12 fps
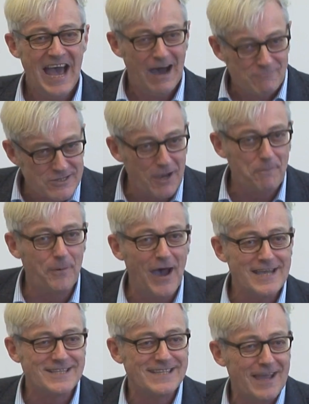I'm
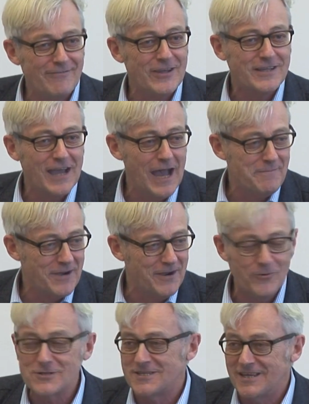surprised David
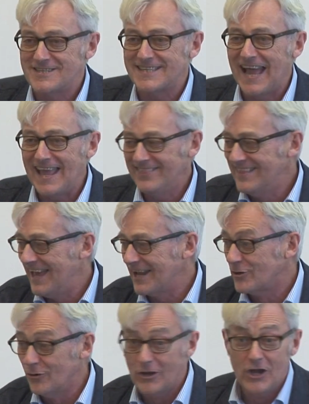Cameron wasn't standing there
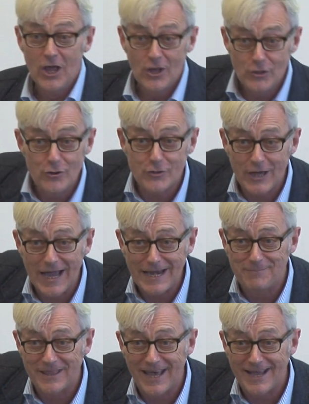going, you
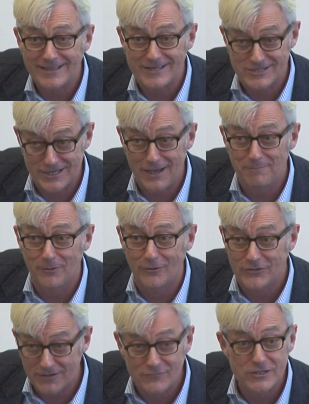can't be that
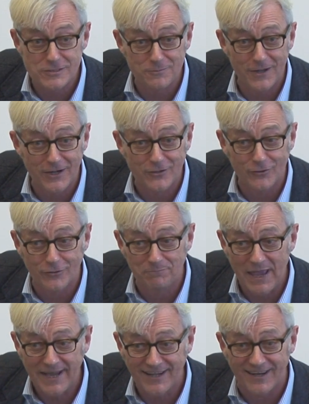disabled, you've just won a gold
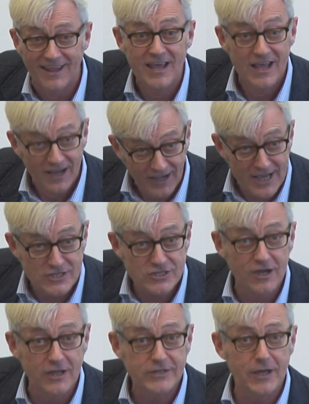medal. Let's
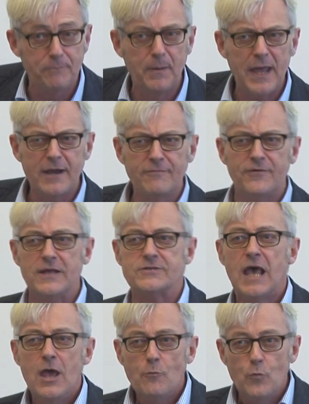cut your benefits.
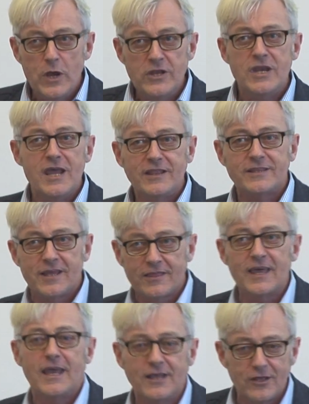We need to
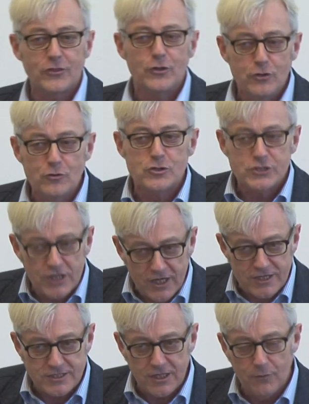think through
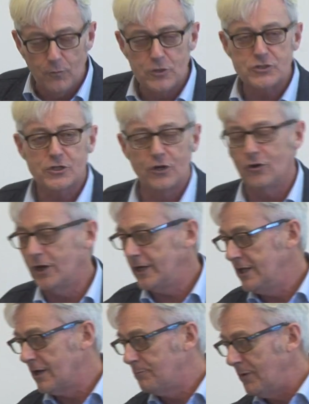seriously what's going on here.